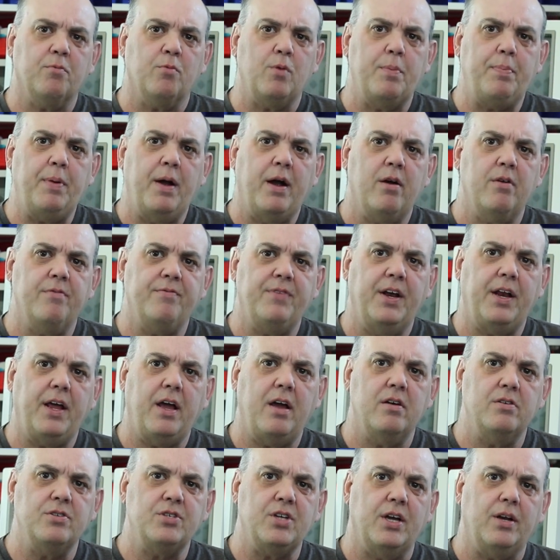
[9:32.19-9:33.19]
repair
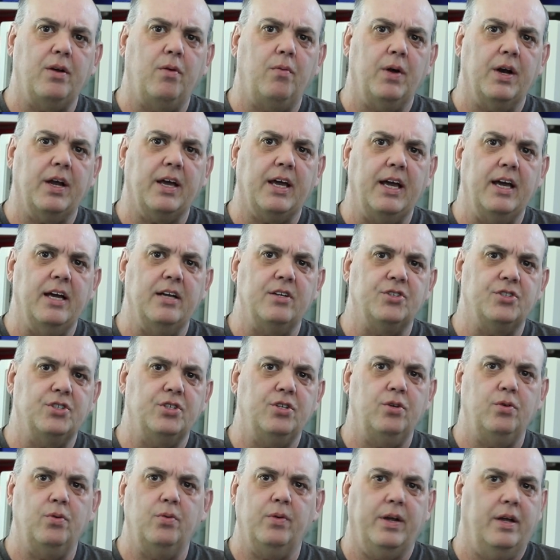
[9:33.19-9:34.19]
videos. I don't want to get
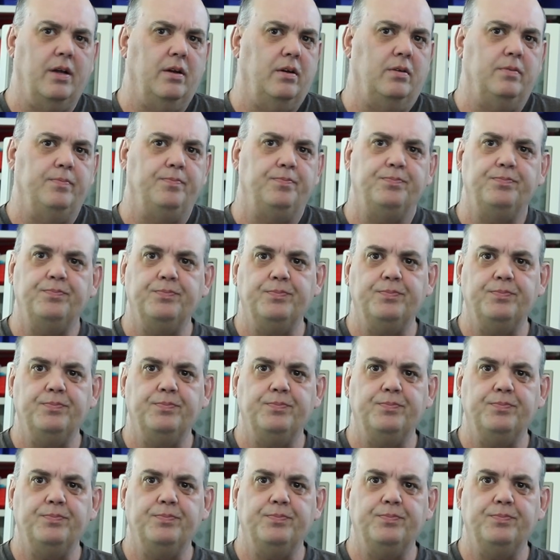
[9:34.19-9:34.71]
too, you know,